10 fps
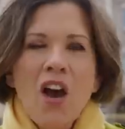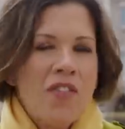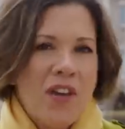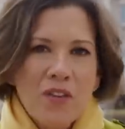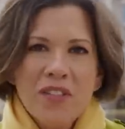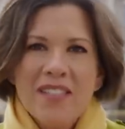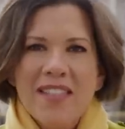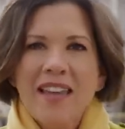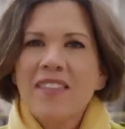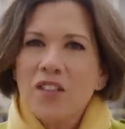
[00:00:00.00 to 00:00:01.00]
They only
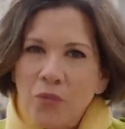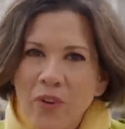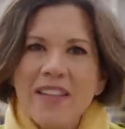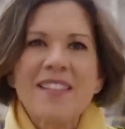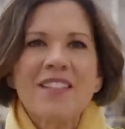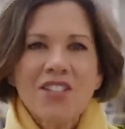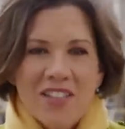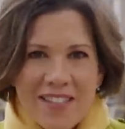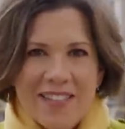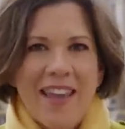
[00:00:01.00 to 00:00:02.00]
said that the reason
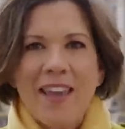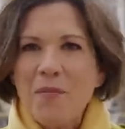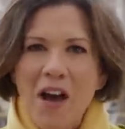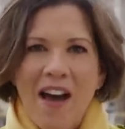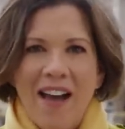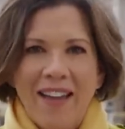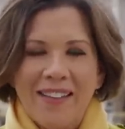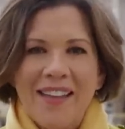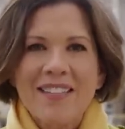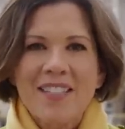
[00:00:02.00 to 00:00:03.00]
she's staying
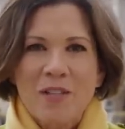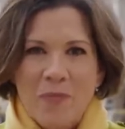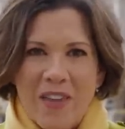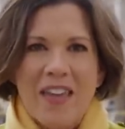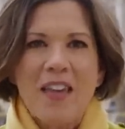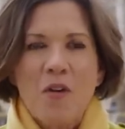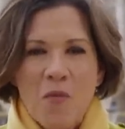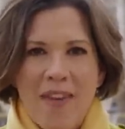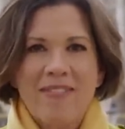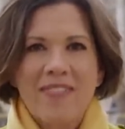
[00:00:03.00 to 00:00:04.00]
behind is to be
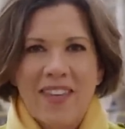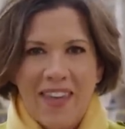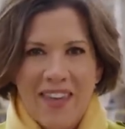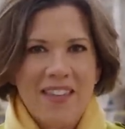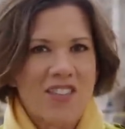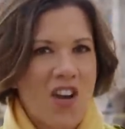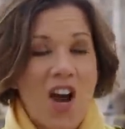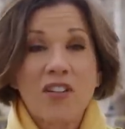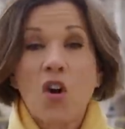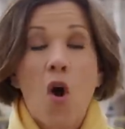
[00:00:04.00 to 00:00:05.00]
with the kids
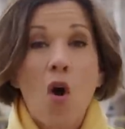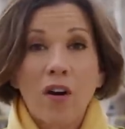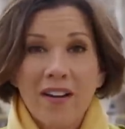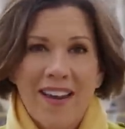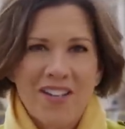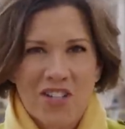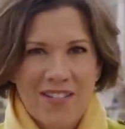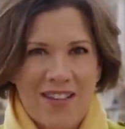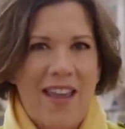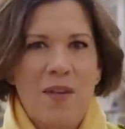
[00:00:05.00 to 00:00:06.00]
on
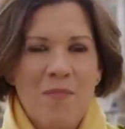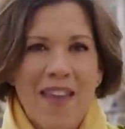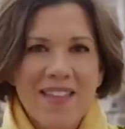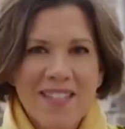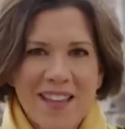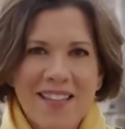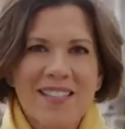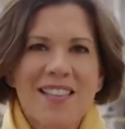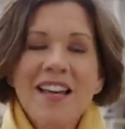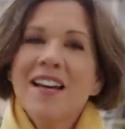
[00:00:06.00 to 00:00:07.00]
Coronation Day, May
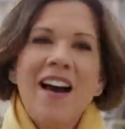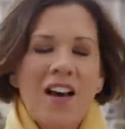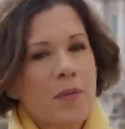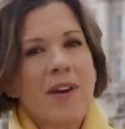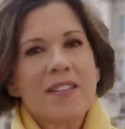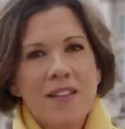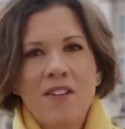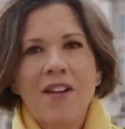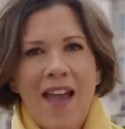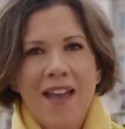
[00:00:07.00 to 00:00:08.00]
sixth, otherwise
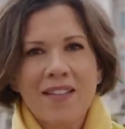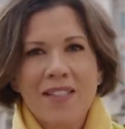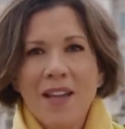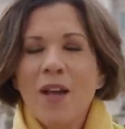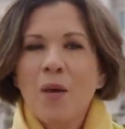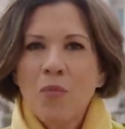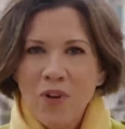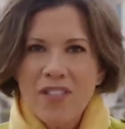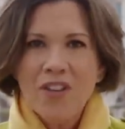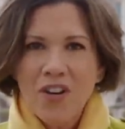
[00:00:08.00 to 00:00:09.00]
known as
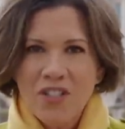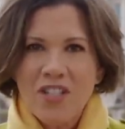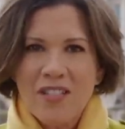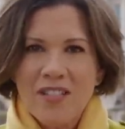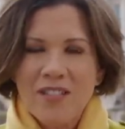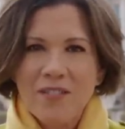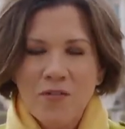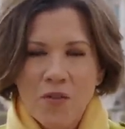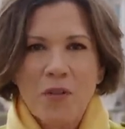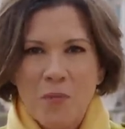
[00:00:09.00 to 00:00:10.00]
Prince Archie's
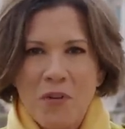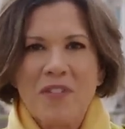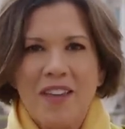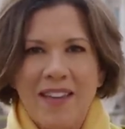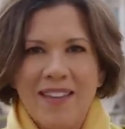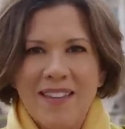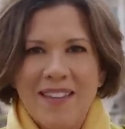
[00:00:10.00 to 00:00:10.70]
fourth birthday.